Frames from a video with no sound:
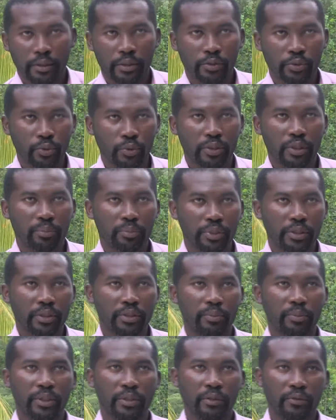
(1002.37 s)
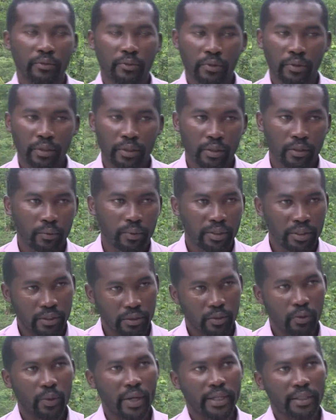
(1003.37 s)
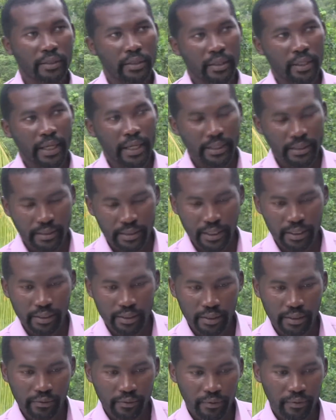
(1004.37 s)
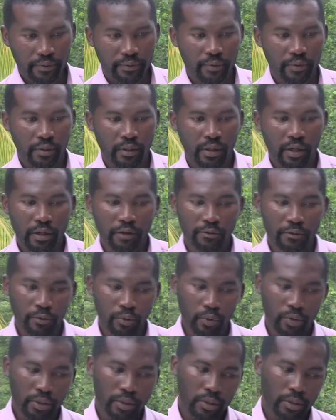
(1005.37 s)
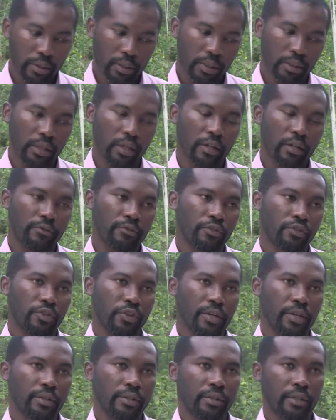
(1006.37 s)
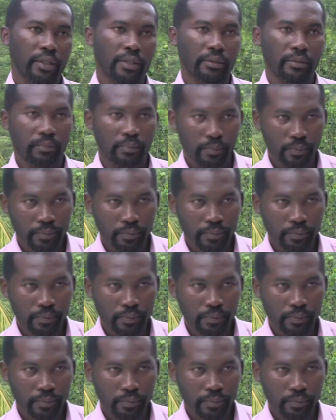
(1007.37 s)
Judy Peace bit of work, which is quite extensive, a lot of road, a lot of drains, and